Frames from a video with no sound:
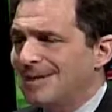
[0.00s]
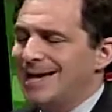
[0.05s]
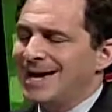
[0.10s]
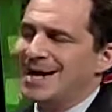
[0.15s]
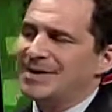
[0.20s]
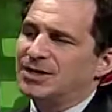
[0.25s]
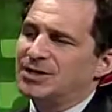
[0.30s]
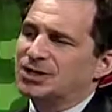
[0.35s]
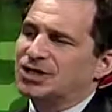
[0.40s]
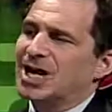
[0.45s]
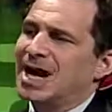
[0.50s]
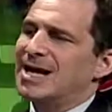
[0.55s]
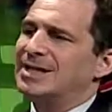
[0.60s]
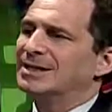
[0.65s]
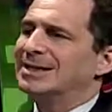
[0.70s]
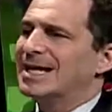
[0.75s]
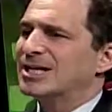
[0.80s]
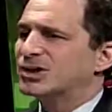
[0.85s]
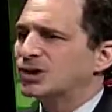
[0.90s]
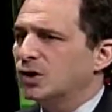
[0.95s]
and the
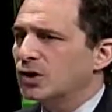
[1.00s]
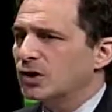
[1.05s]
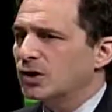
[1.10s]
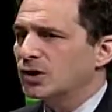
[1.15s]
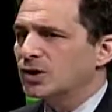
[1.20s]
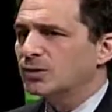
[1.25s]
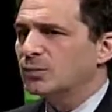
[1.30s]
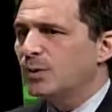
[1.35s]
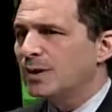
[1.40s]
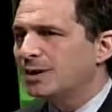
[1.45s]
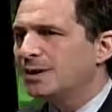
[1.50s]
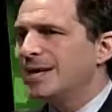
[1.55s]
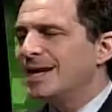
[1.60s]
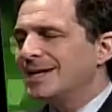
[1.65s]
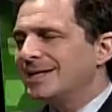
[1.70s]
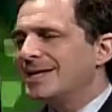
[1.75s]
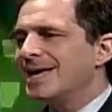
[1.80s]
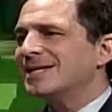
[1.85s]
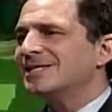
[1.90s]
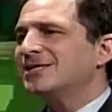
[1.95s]
child gets hurt. Well,
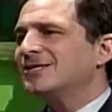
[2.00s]
yes,